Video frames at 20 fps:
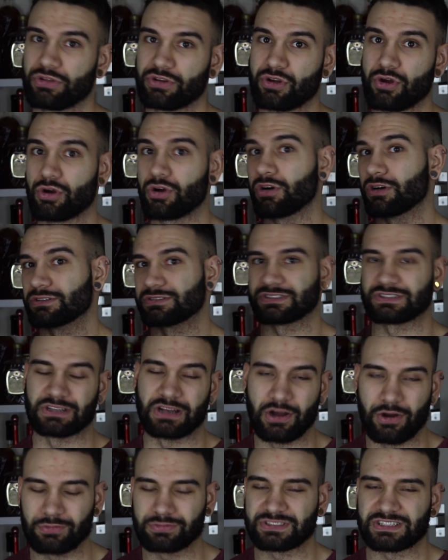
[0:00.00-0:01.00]
or the girls, you
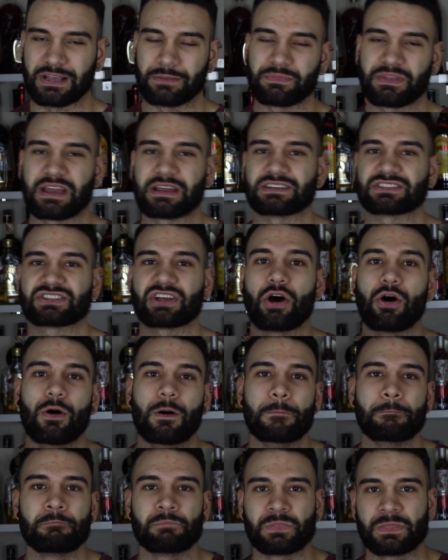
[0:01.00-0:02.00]
know, same thing.
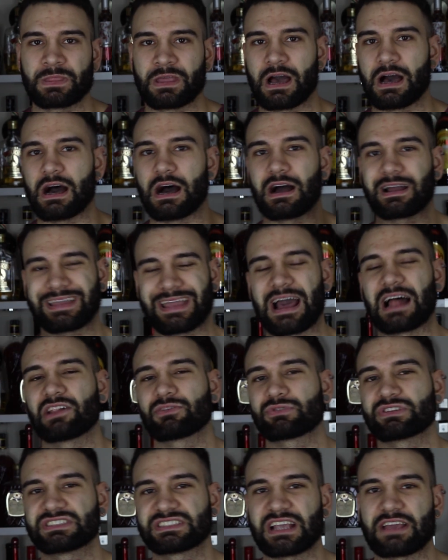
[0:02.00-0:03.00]
So
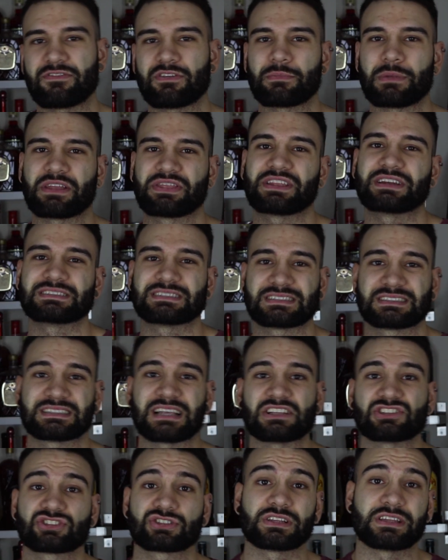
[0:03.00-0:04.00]
calorie saving method is
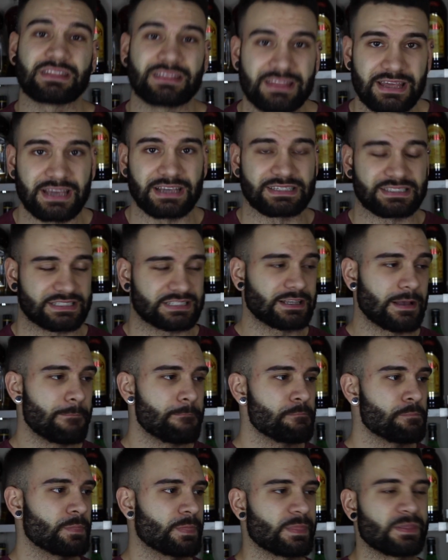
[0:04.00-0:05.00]
essentially this.
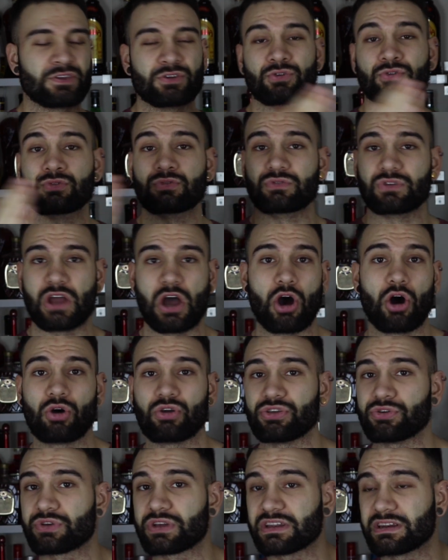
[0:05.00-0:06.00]
You know
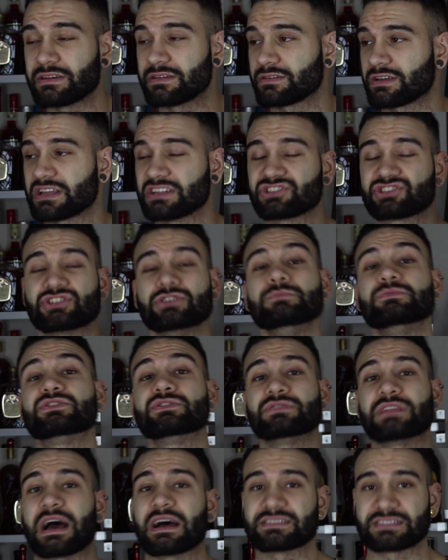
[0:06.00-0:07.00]
you can consume
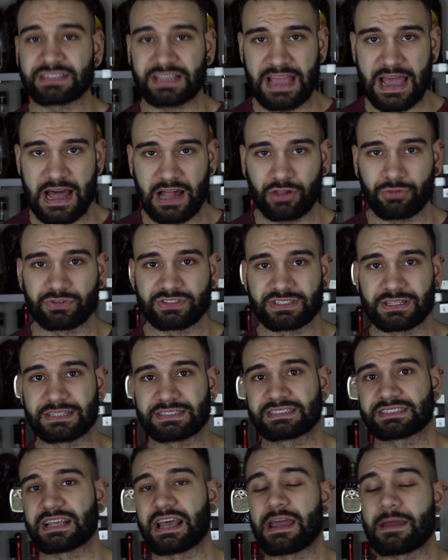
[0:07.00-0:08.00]
2,000 calories,
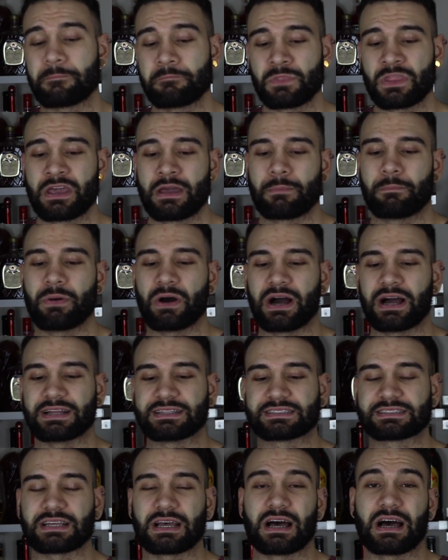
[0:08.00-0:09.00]
let's say,
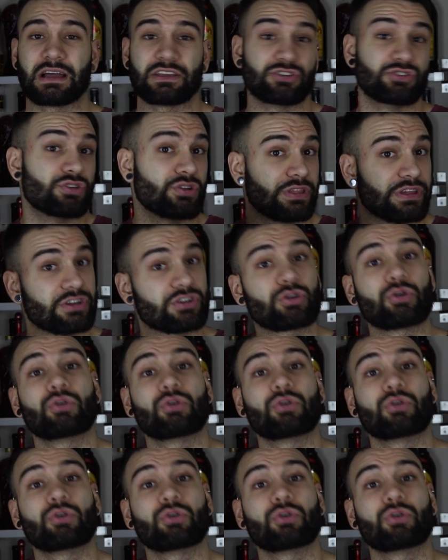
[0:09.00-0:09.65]
but you know that you're